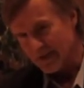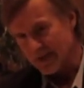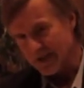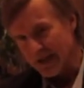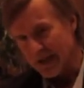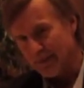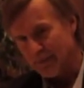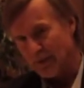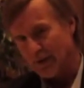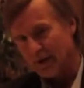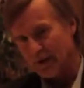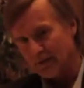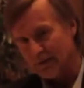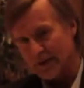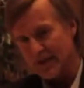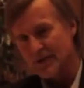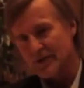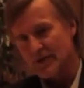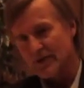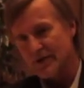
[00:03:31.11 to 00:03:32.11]
standpoint of
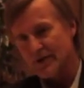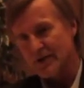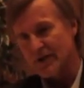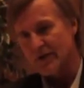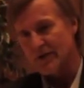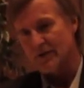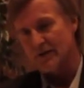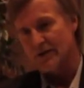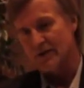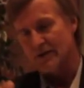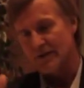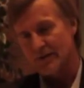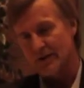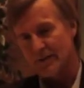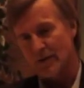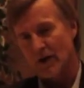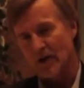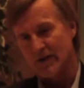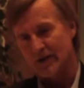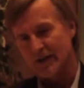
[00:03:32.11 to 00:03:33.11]
resource use,
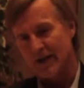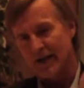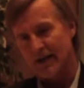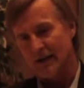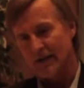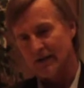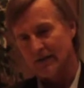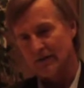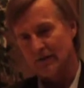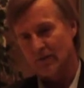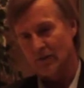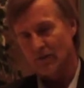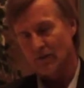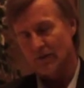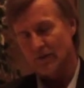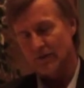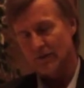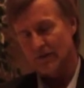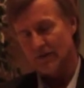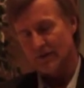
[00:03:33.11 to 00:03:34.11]
small scale
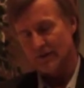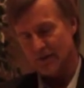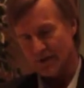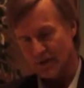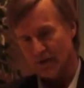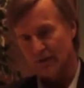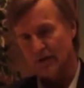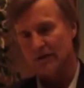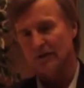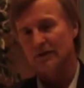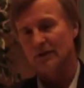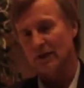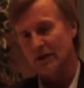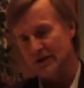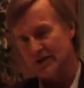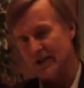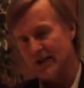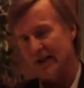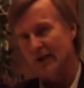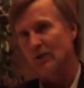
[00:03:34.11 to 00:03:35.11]
solar,
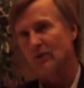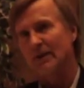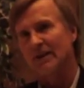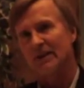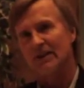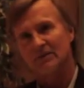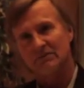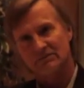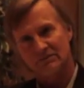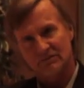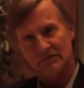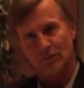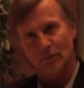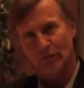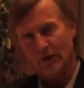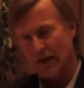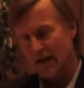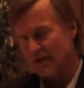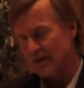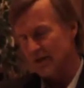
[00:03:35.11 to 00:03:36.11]
large scale window
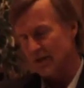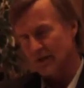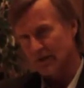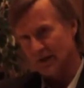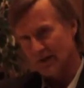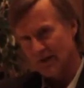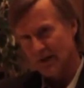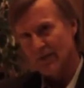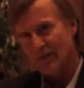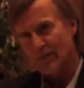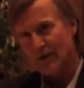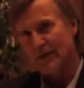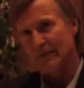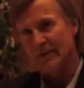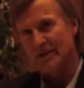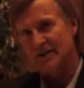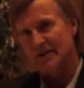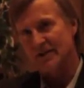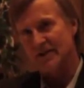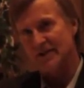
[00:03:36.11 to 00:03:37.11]
solar, pretty
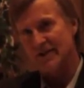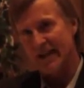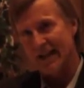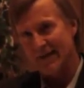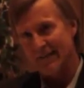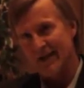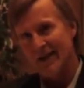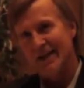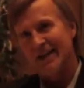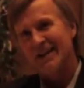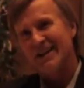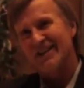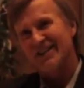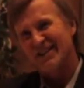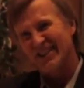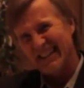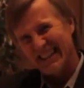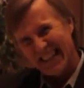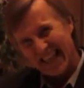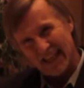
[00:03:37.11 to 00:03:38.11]
much the same.
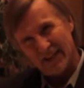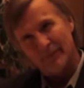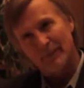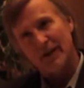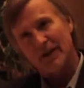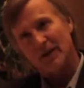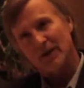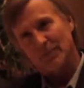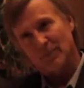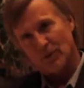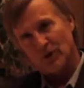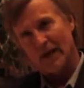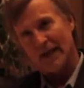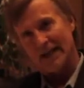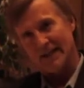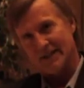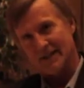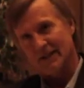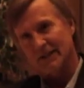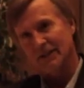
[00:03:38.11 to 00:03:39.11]
You can get a better
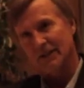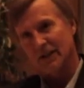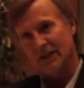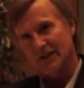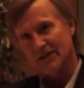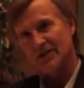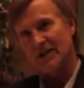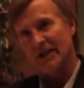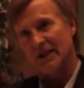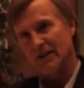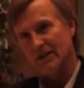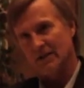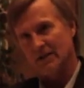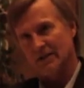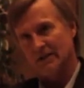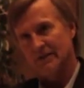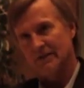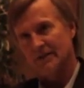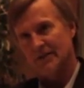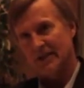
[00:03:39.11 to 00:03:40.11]
price on large
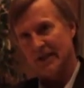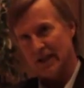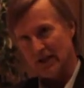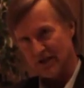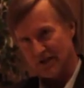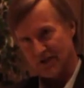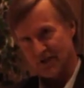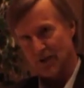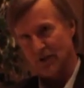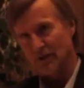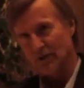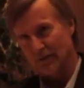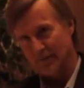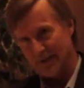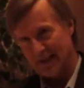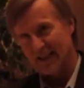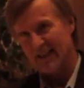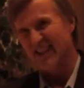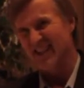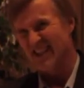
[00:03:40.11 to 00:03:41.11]
scale solar
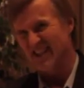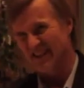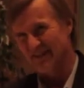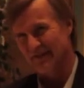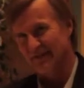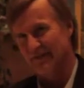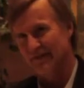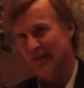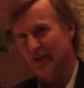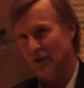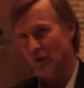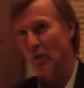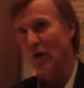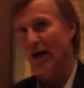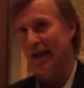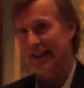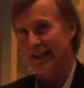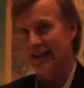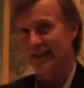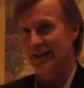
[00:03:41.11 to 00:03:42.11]
because of the
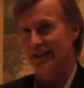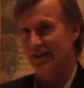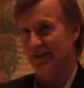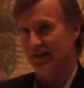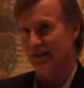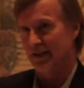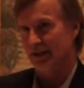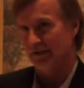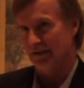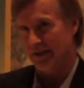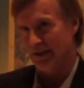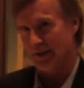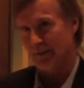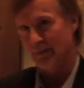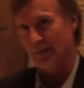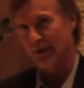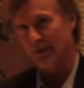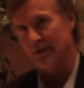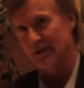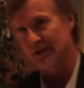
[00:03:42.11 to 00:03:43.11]
quantities that are
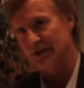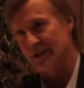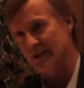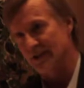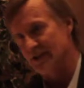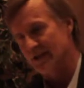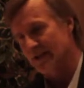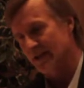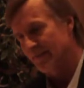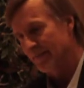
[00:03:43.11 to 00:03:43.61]
purchased.